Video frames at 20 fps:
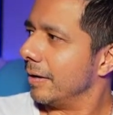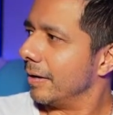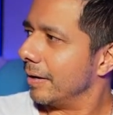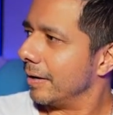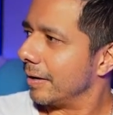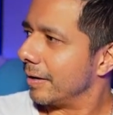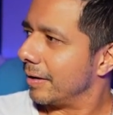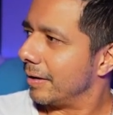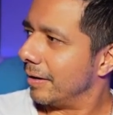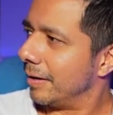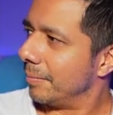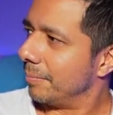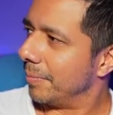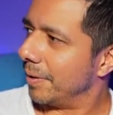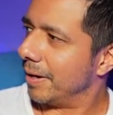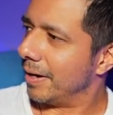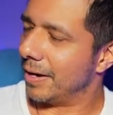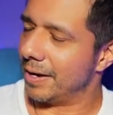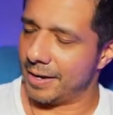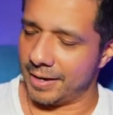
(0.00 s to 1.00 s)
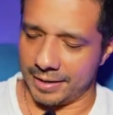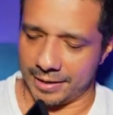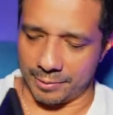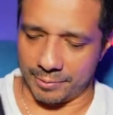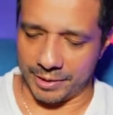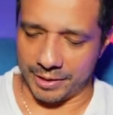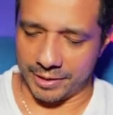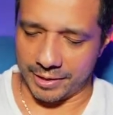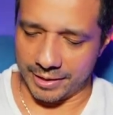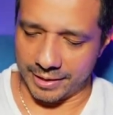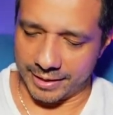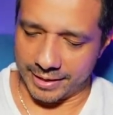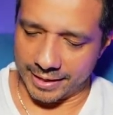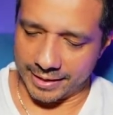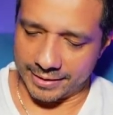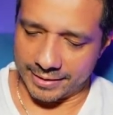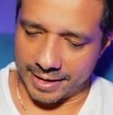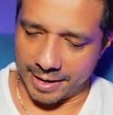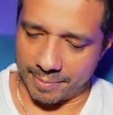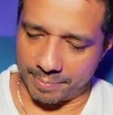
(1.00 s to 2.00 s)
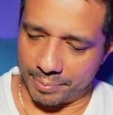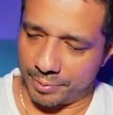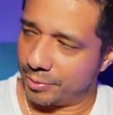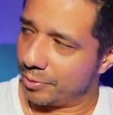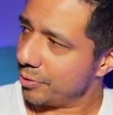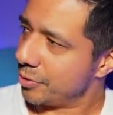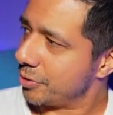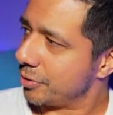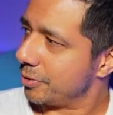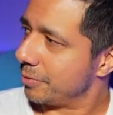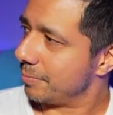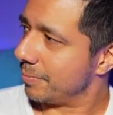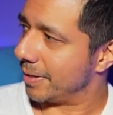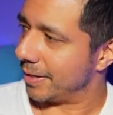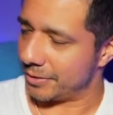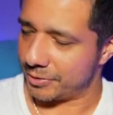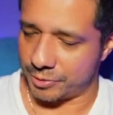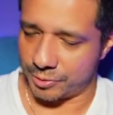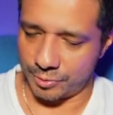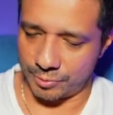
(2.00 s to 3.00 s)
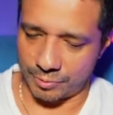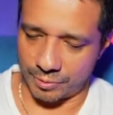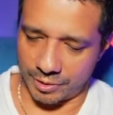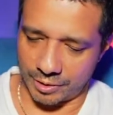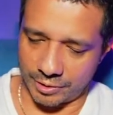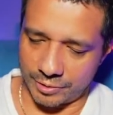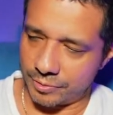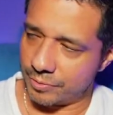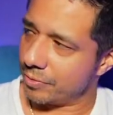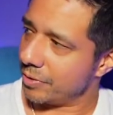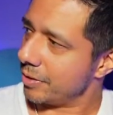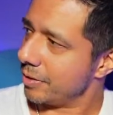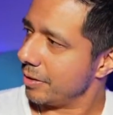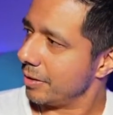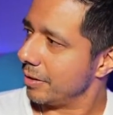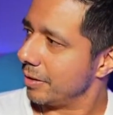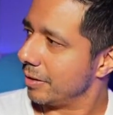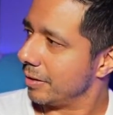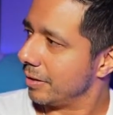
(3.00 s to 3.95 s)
Come on, are we going to get that push to my 200?